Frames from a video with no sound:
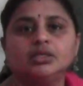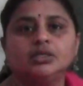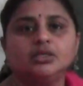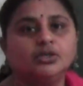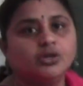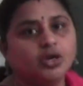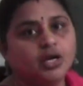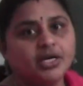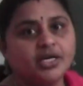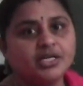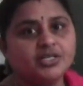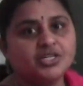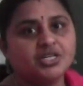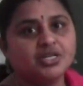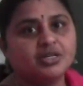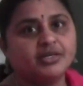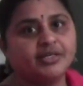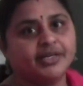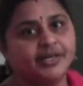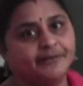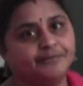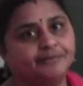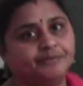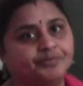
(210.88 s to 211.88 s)
Got it,
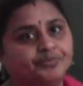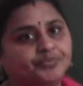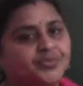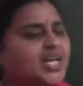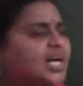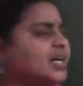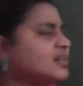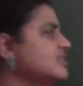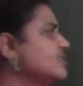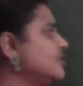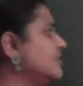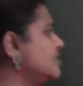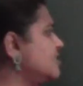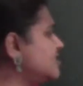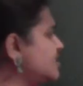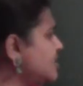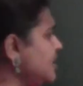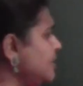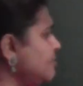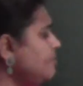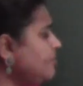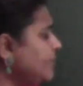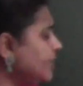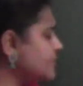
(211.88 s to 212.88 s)
children? That's it.
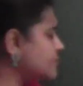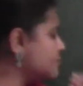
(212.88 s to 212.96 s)
Simple.